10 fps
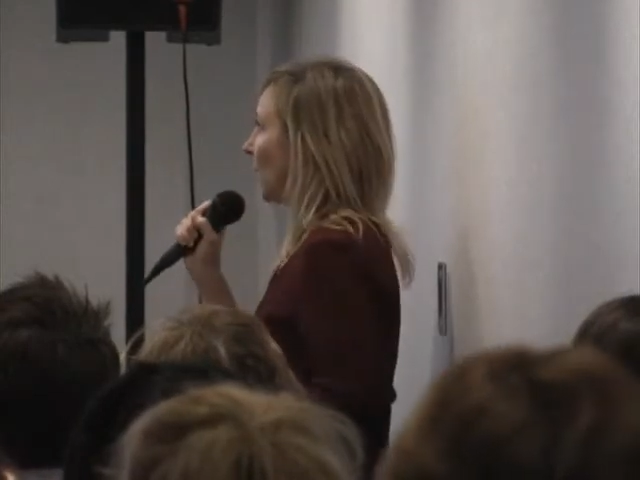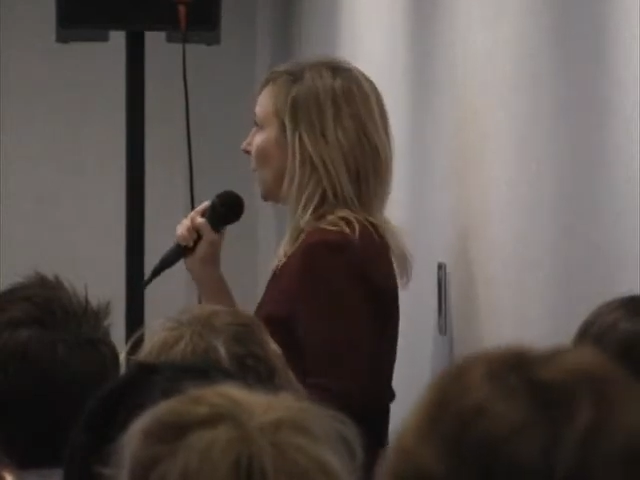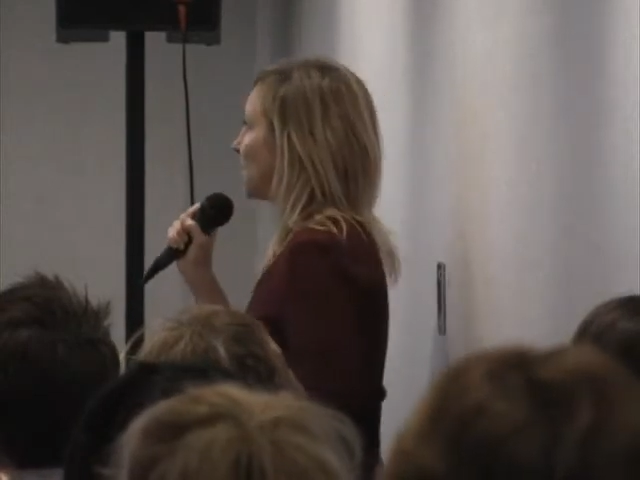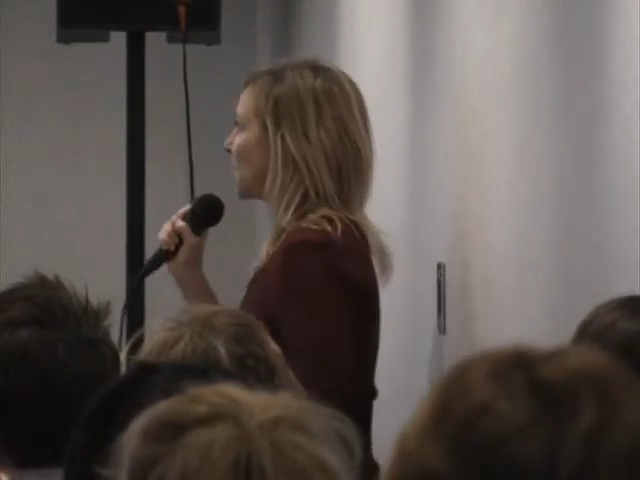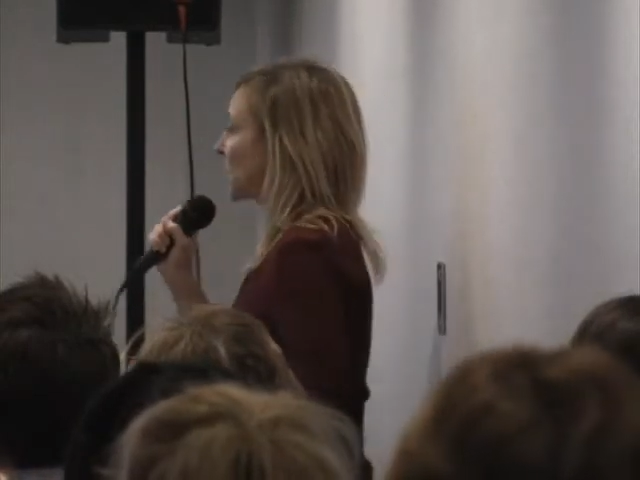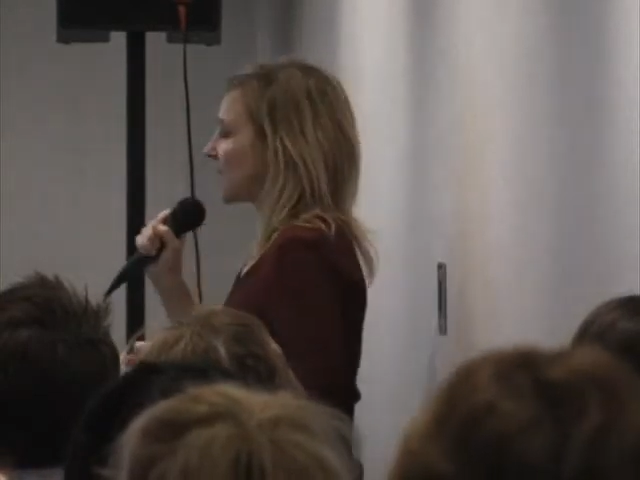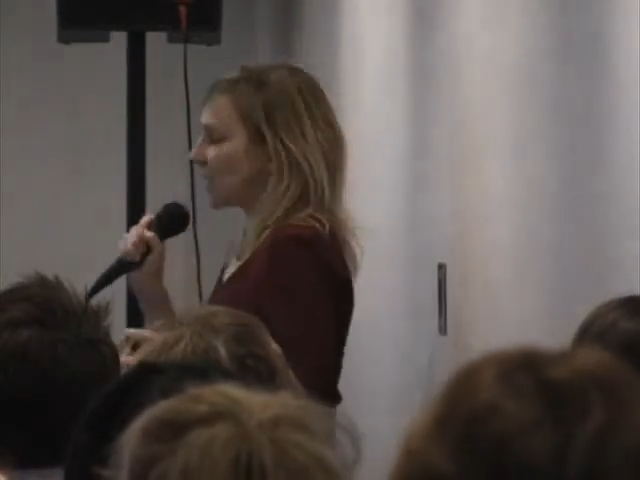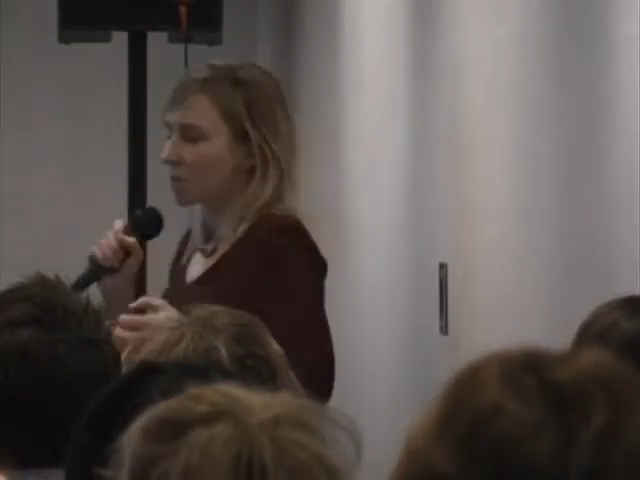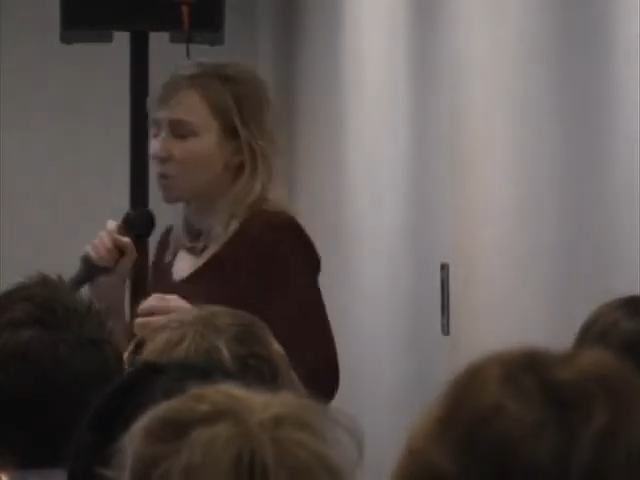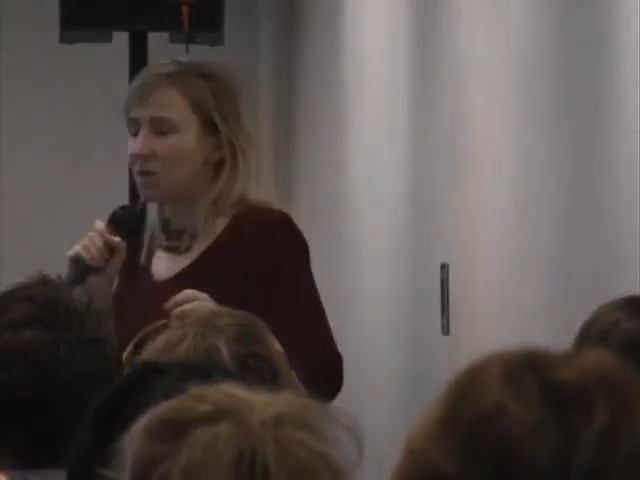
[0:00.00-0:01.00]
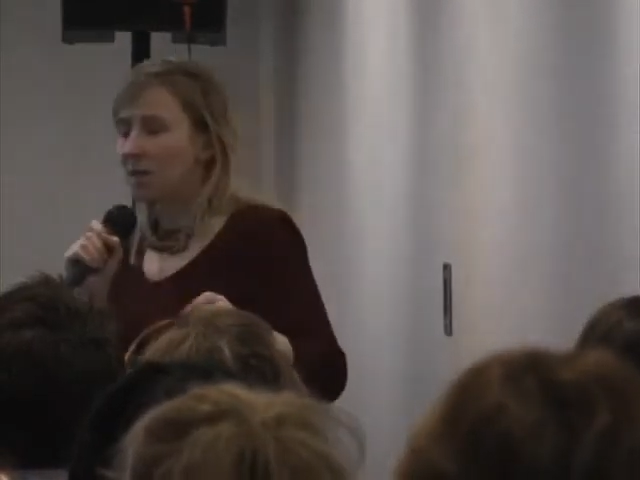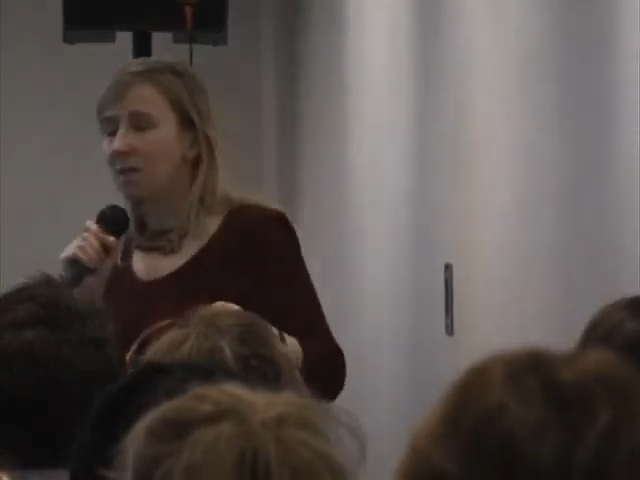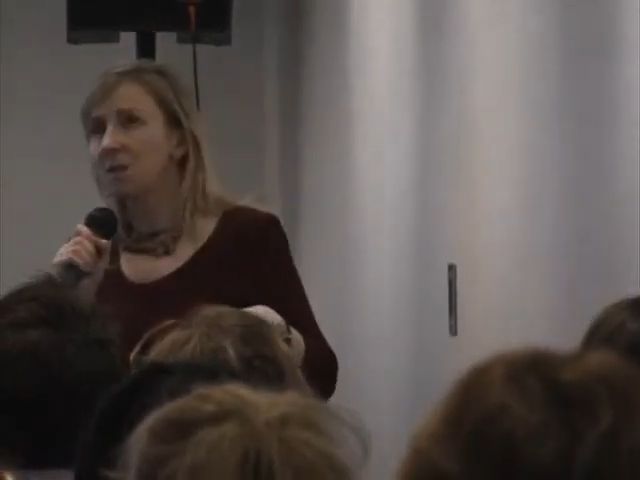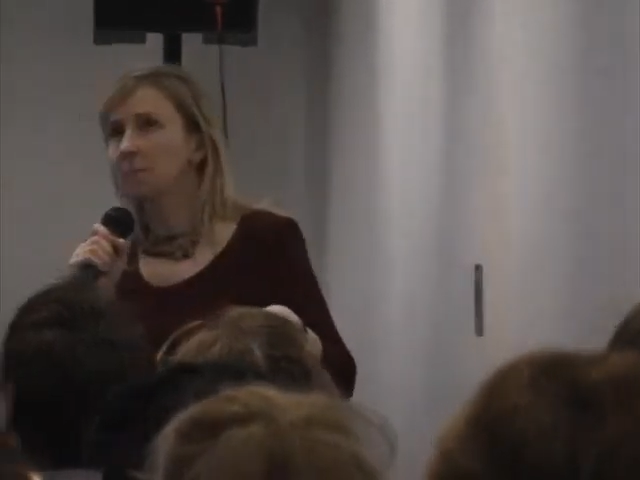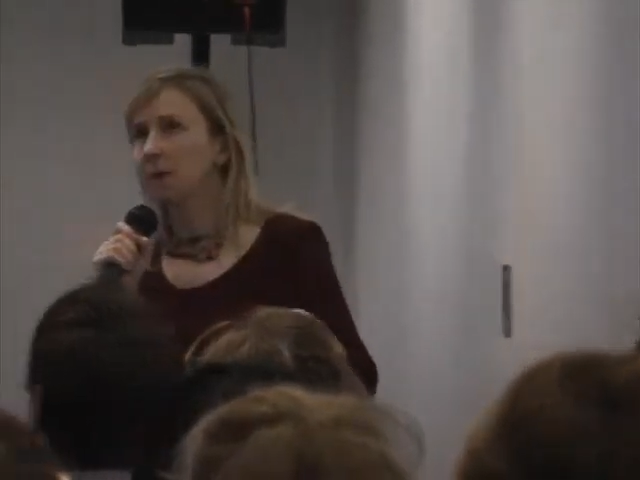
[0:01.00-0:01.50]
And the task was,
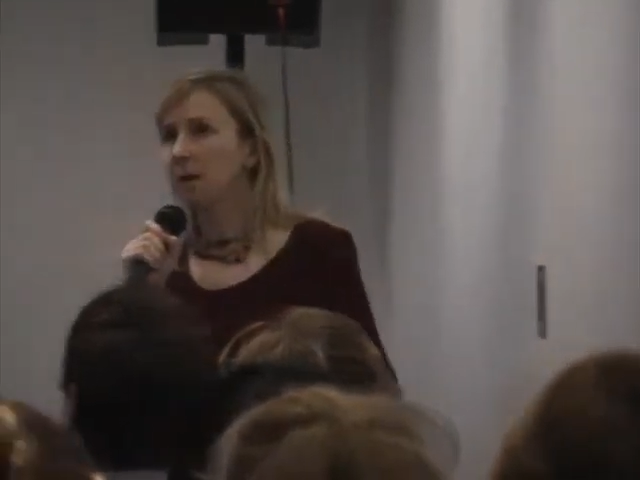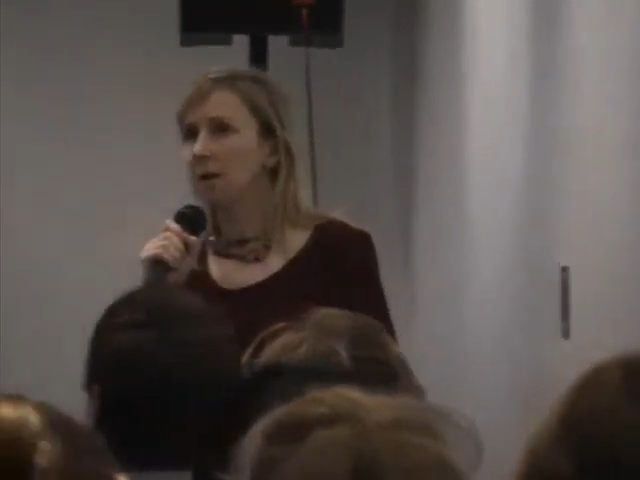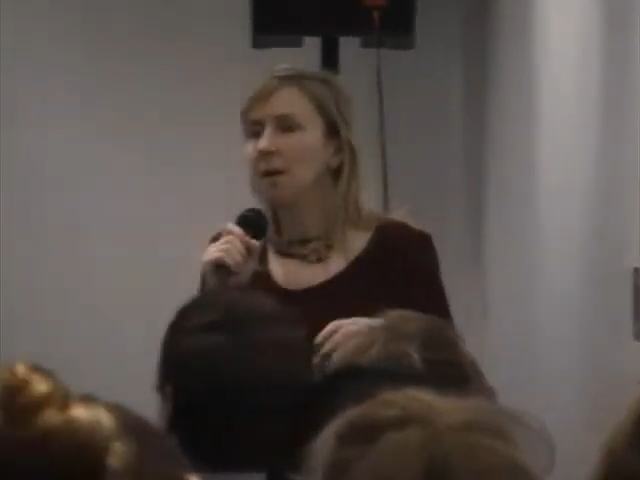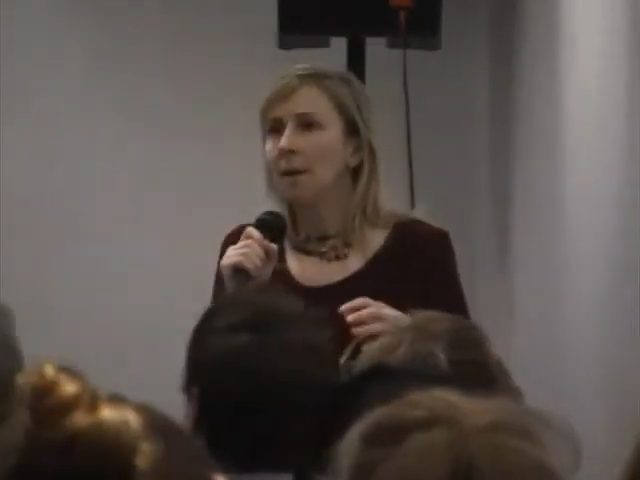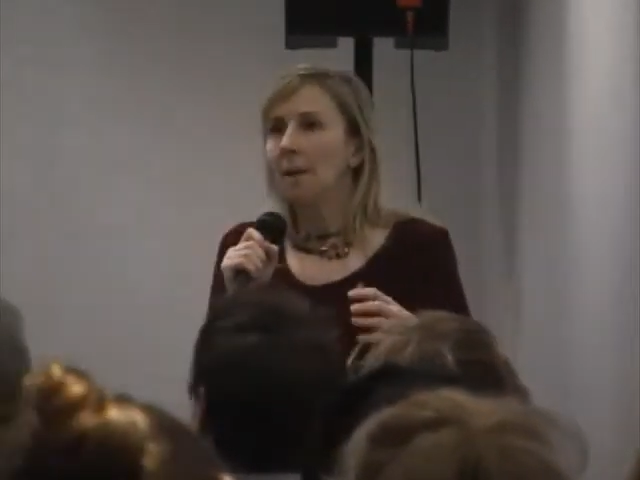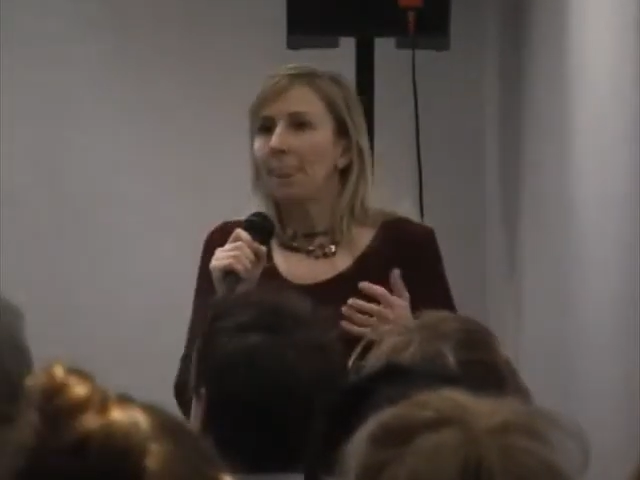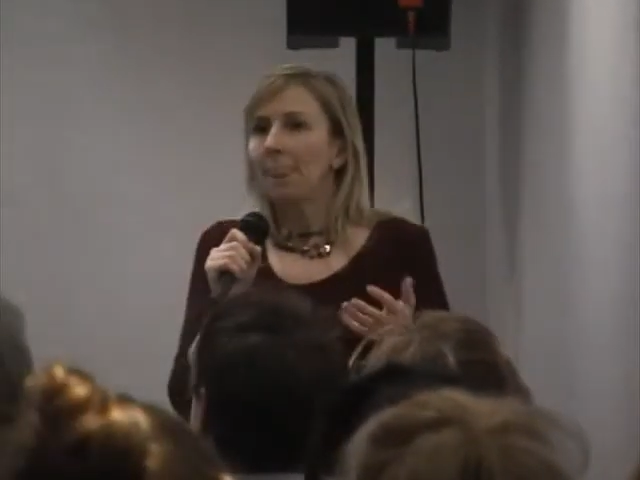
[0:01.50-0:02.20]
I think, something like,